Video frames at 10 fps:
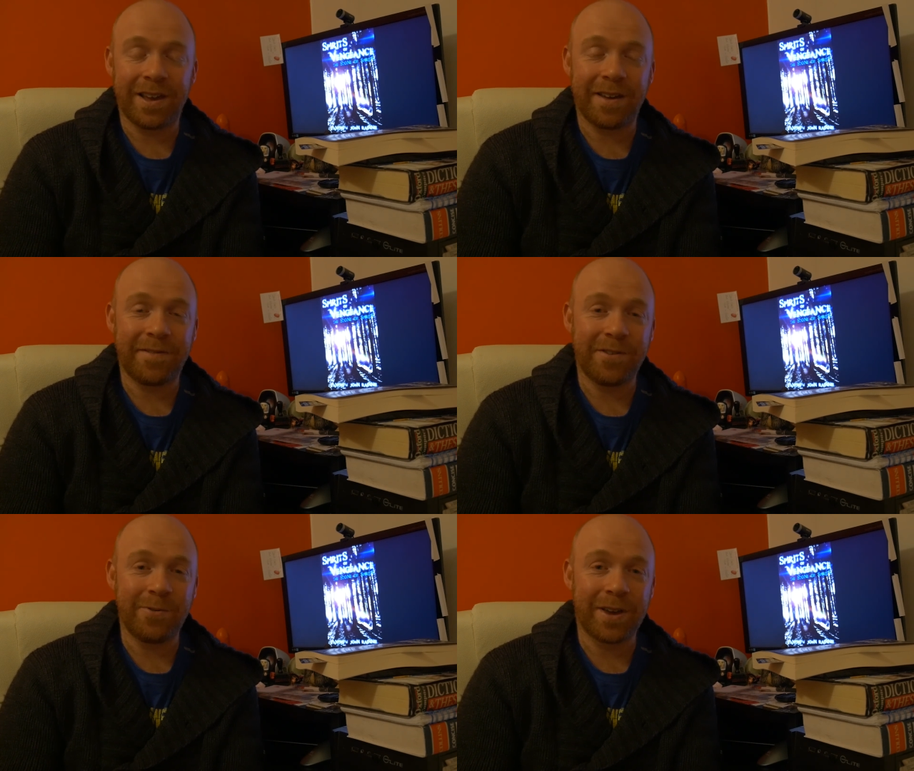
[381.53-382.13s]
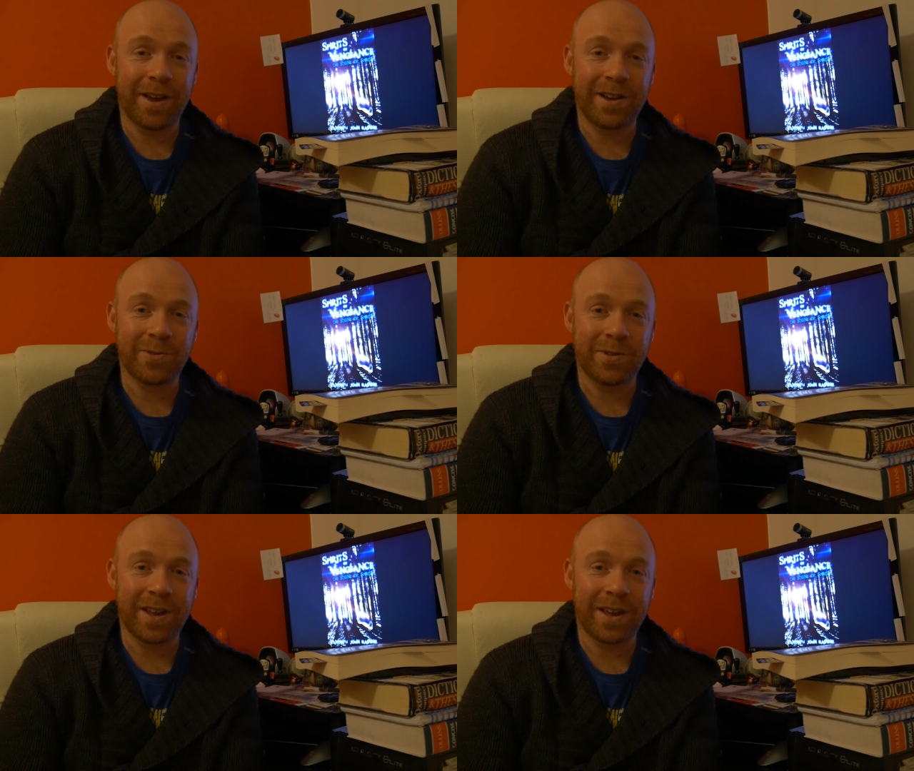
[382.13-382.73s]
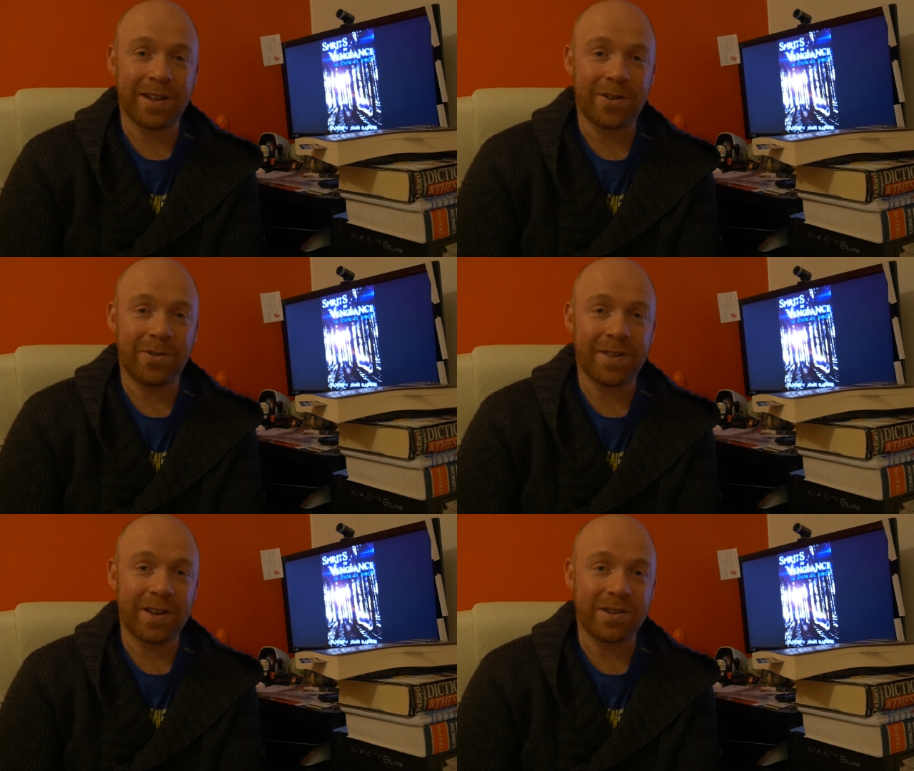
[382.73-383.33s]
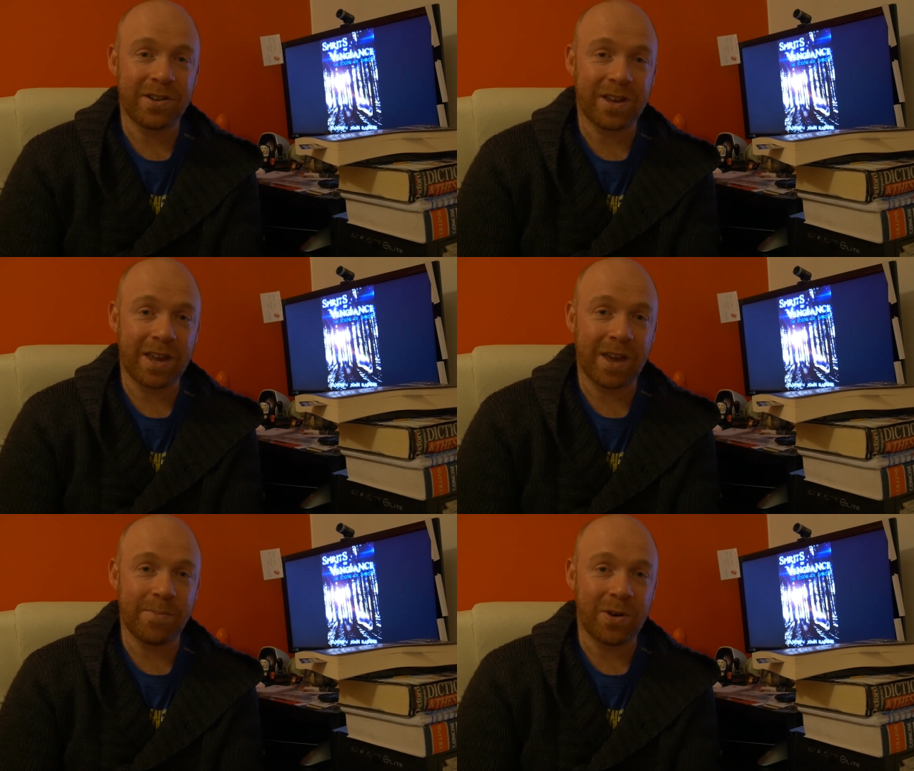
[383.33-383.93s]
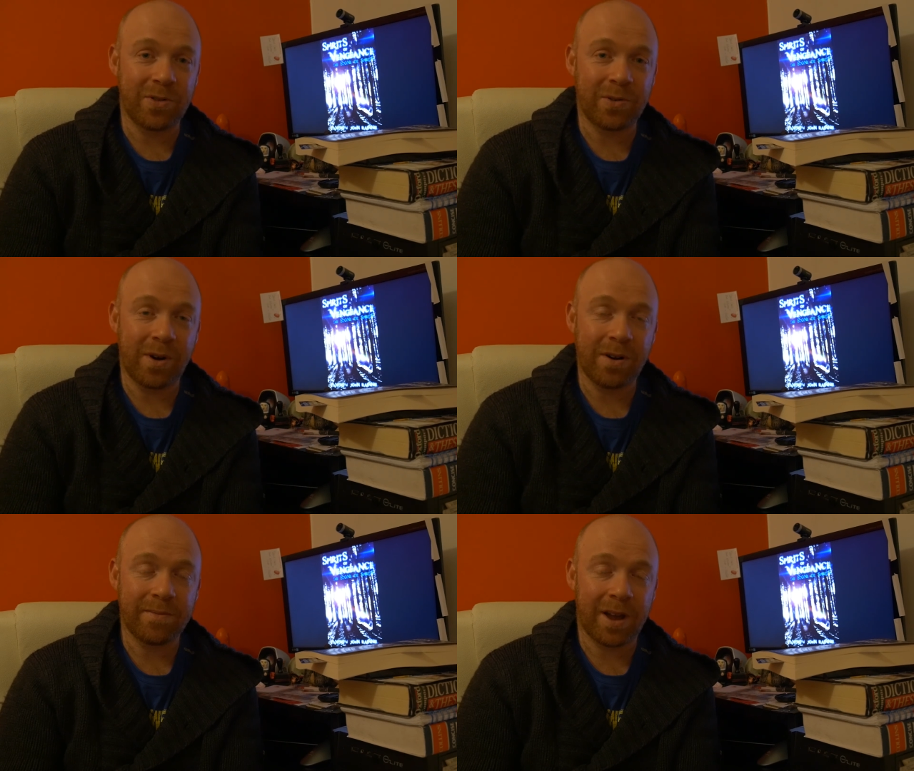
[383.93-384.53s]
If you guys want to get in contact, you can get me on Twitter.